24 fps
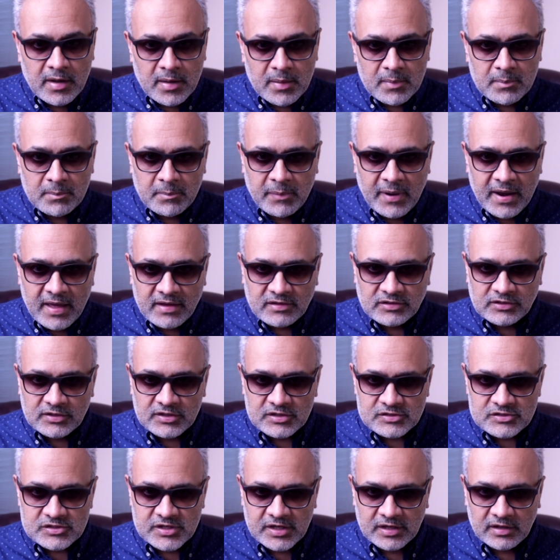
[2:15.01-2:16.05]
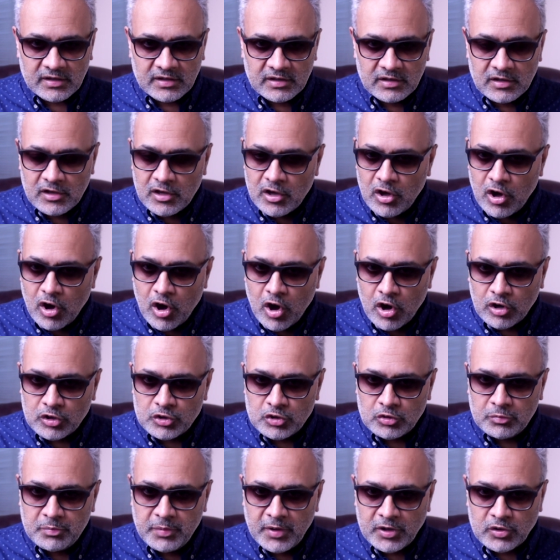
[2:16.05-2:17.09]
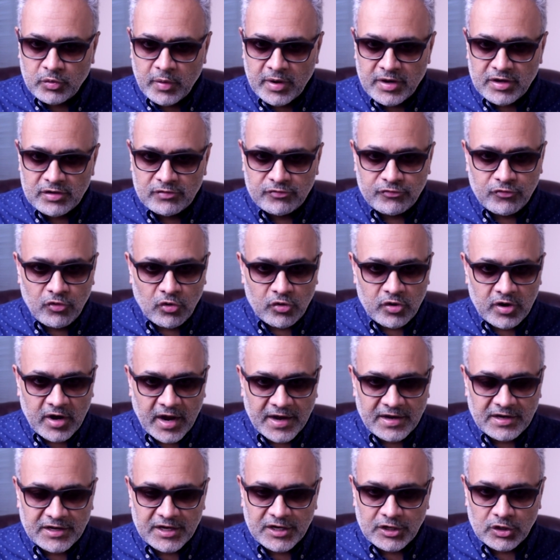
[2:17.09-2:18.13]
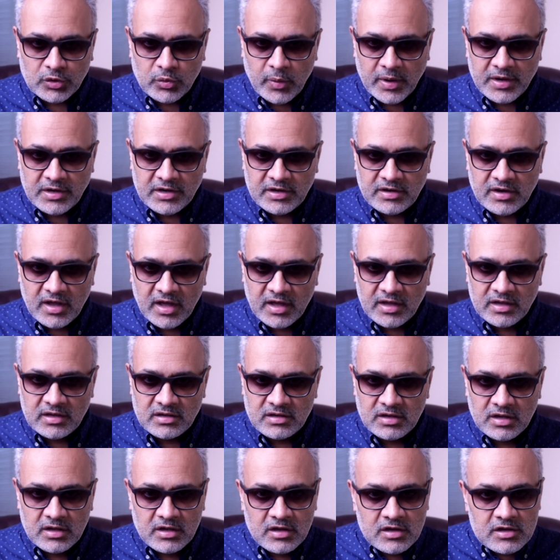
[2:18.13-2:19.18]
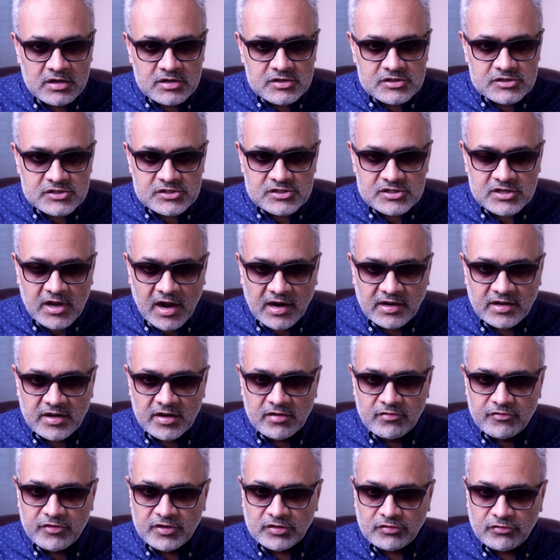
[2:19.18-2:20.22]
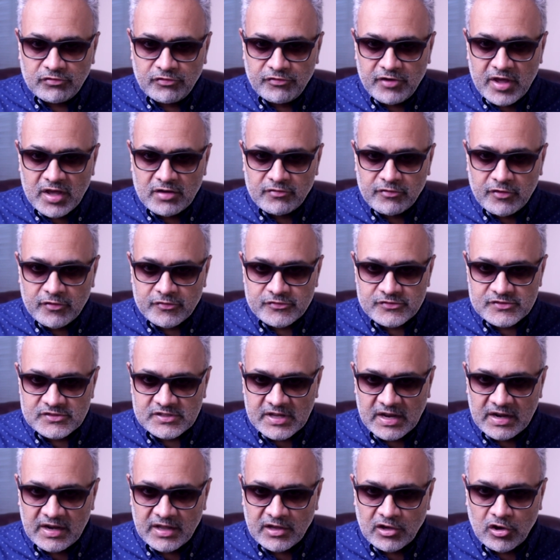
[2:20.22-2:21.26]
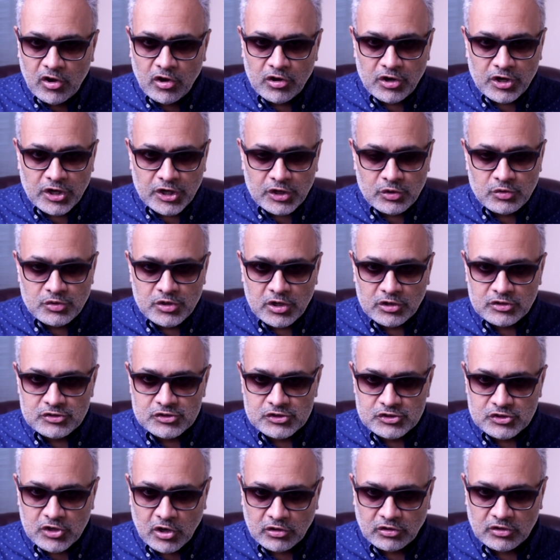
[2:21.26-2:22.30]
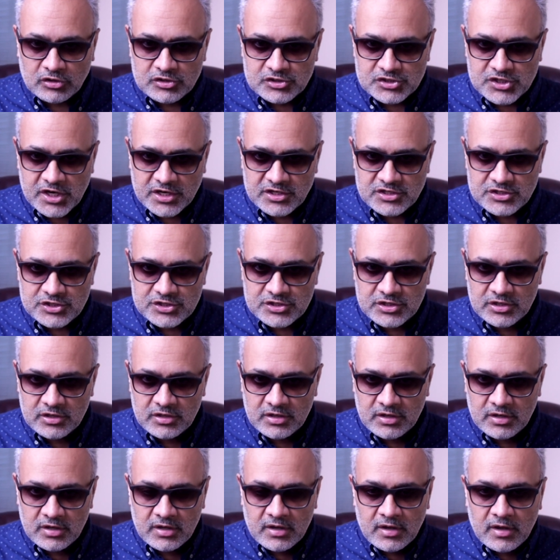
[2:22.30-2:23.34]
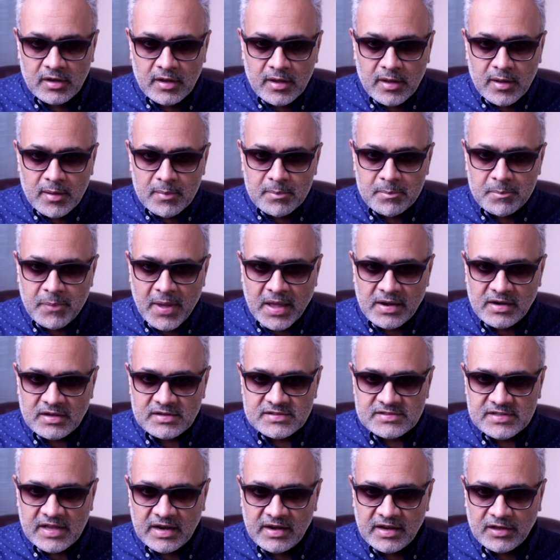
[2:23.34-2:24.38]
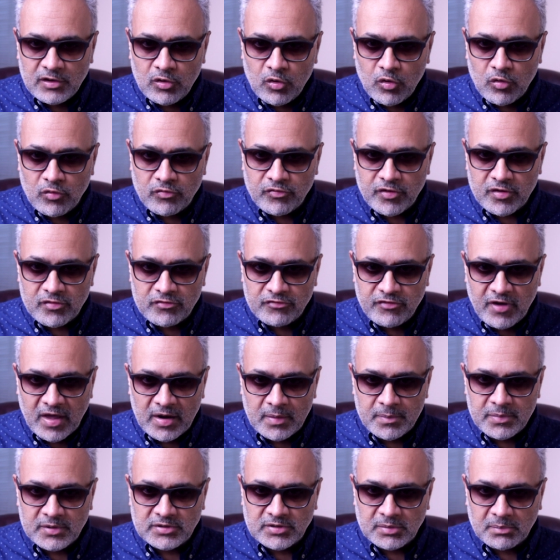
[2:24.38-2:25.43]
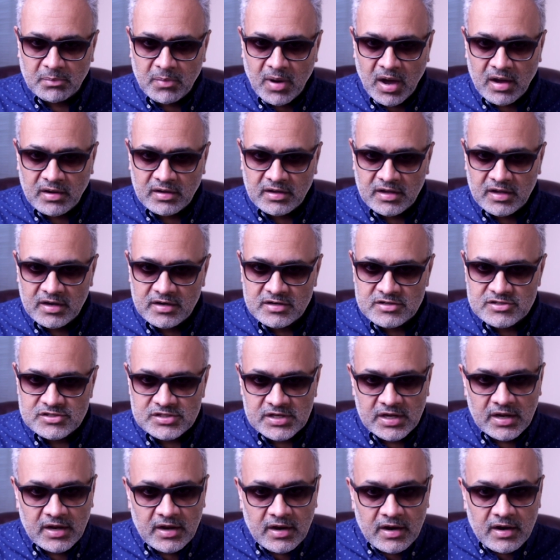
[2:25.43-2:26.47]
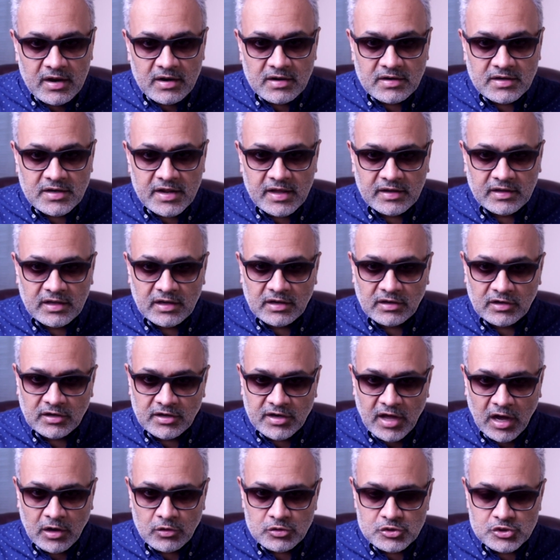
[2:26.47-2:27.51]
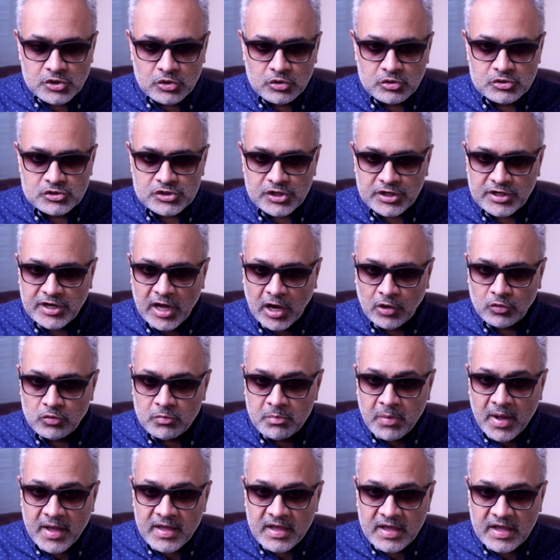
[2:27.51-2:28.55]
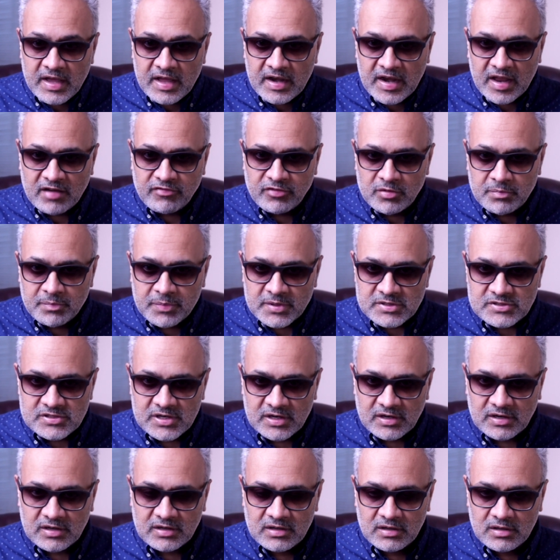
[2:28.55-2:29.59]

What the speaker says: Black Thursday, October 24, 1929, started with wave of selling on New York Stock Exchange. Panic selling overwhelmed the markets, taking Dow Jones down by 11%.